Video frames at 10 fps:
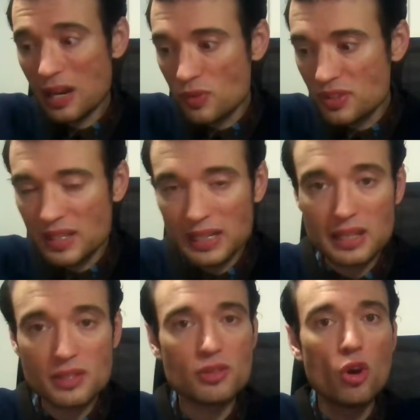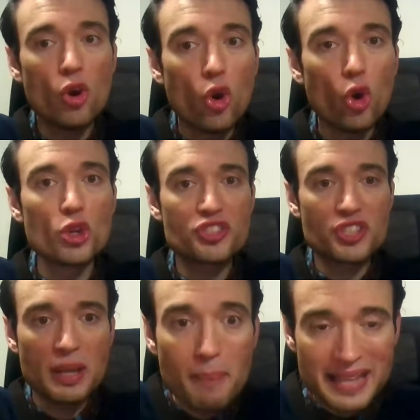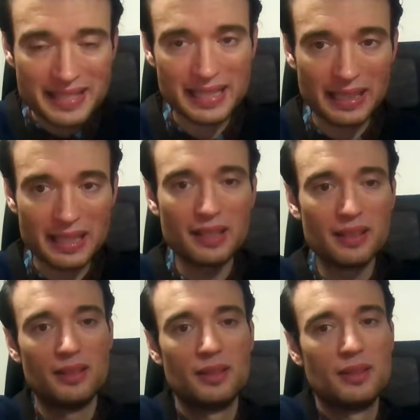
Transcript: and resilience automatically.